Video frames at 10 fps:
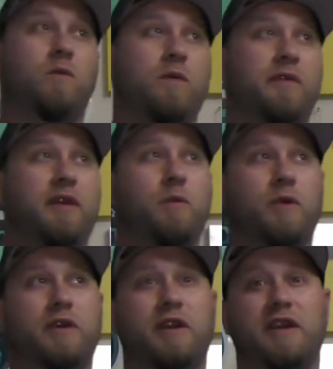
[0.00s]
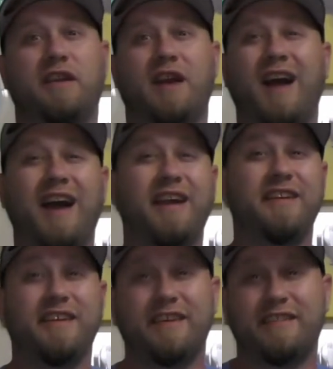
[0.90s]
I think we're going to kind
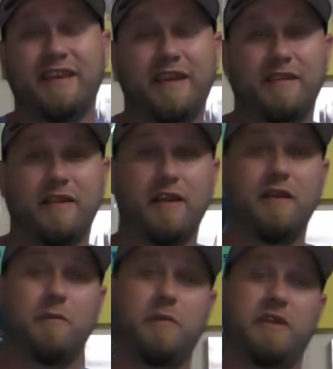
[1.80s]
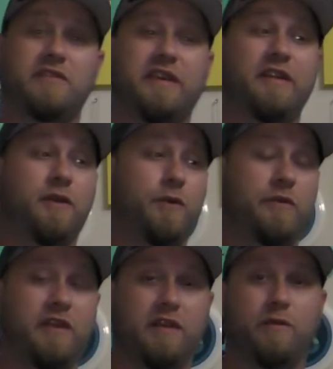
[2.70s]
of get that because I know
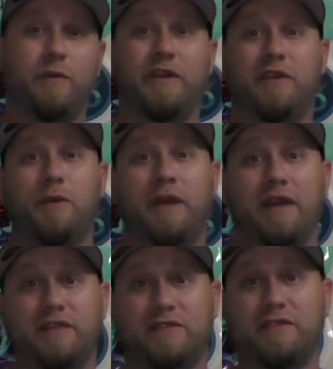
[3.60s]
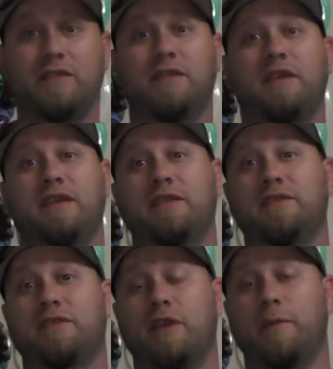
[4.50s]
the Rico X
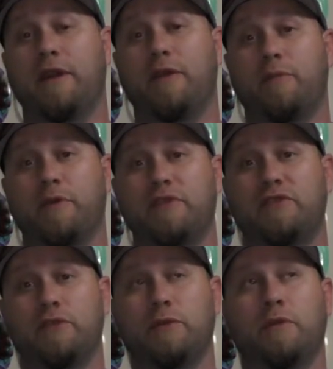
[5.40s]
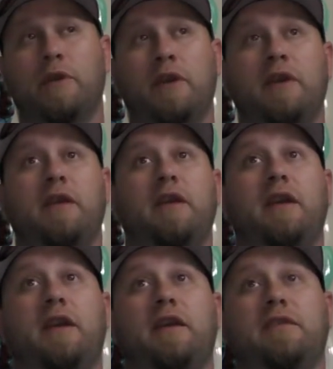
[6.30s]
is coming out pretty soon.
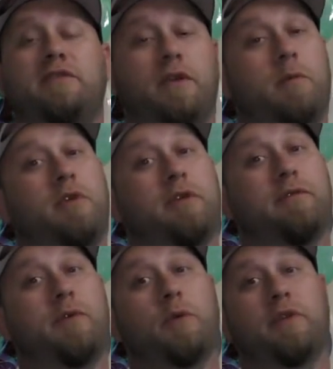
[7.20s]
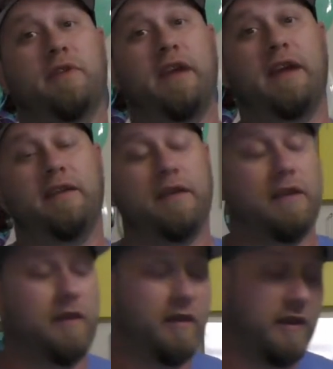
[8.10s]
And so I'm looking forward to that,
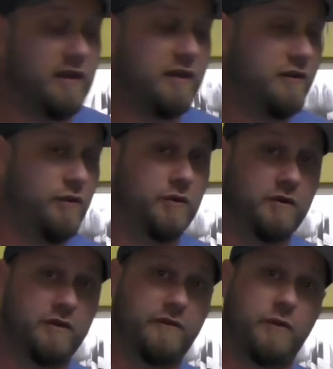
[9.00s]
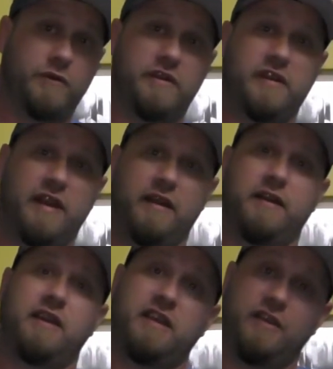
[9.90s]
and you can look forward to that
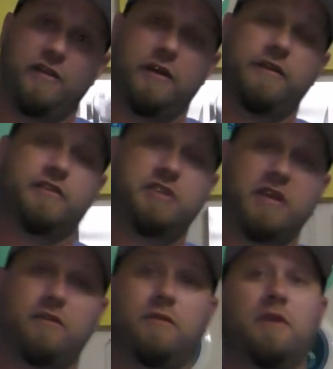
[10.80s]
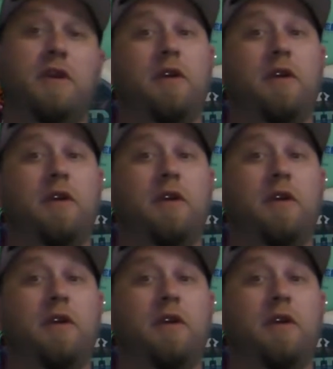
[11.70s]
here on the channel